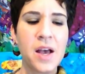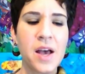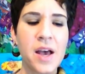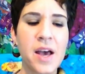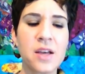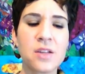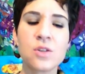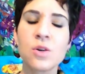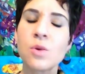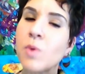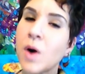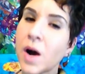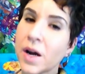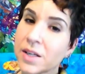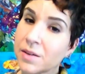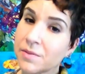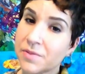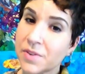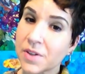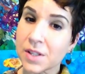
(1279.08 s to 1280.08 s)
and you'll wind
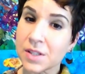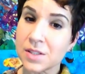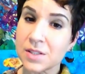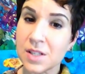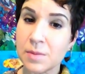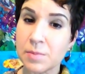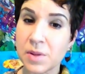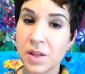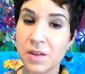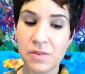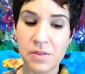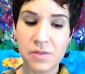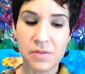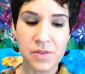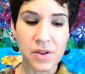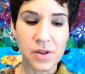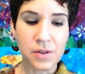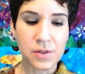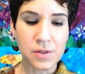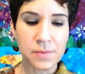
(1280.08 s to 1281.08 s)
up feeling deeply
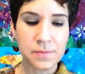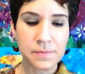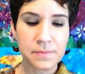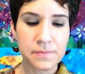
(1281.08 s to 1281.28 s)
fulfilled.